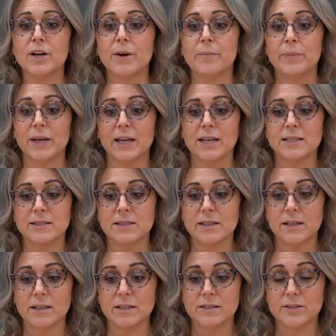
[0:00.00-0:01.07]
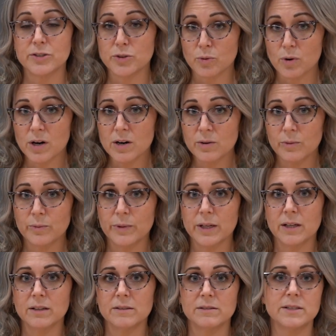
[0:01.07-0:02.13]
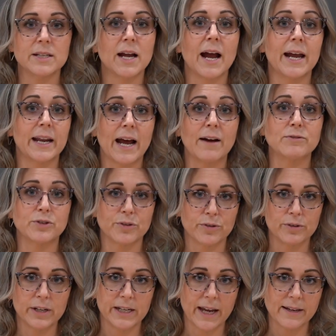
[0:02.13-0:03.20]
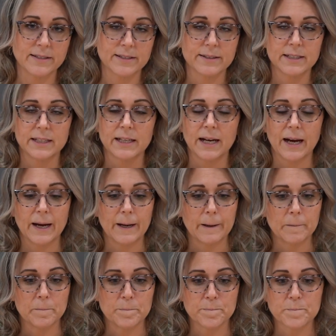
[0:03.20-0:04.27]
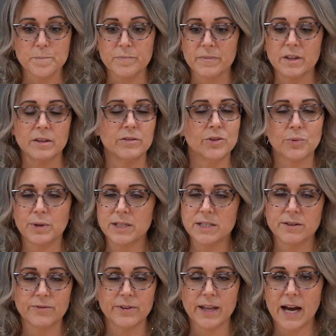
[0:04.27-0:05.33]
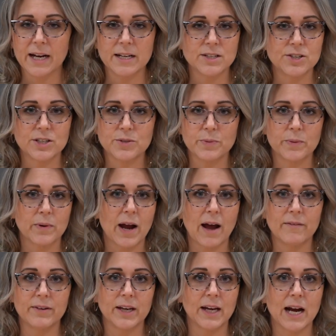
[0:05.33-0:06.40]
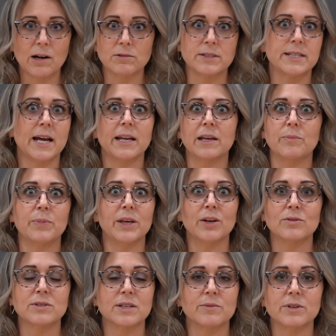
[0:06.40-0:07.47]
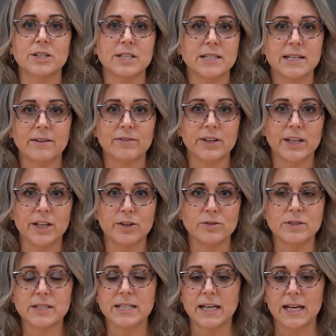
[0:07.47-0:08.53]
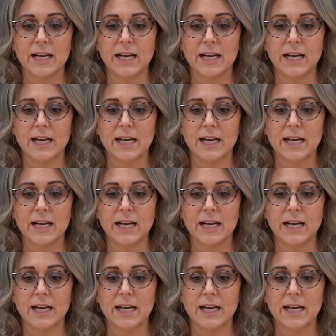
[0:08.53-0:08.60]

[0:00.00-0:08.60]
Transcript: because the store will deny it after 30 days. The reason for that is just we were having outstanding POs that were just never used.